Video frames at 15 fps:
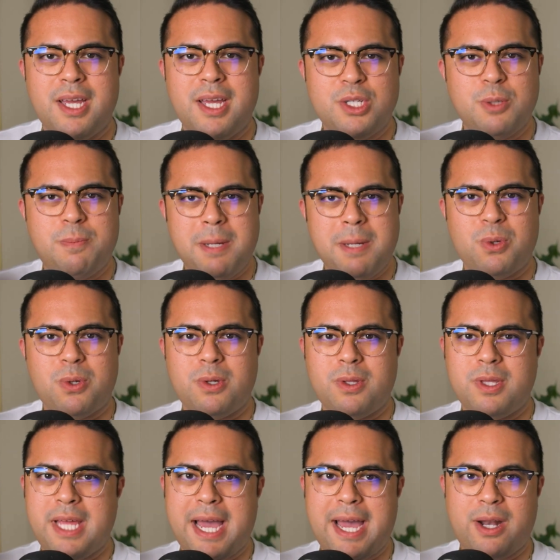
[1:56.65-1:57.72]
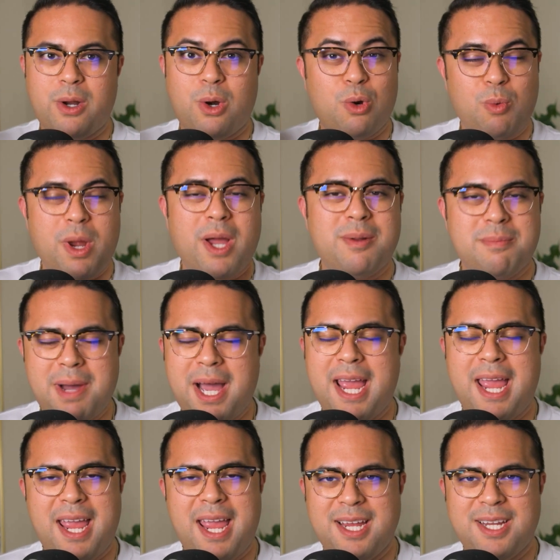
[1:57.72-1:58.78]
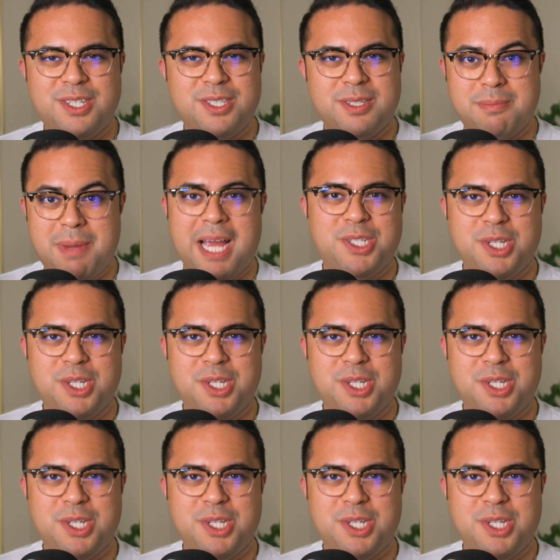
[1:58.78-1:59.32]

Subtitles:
to people that are around my age and my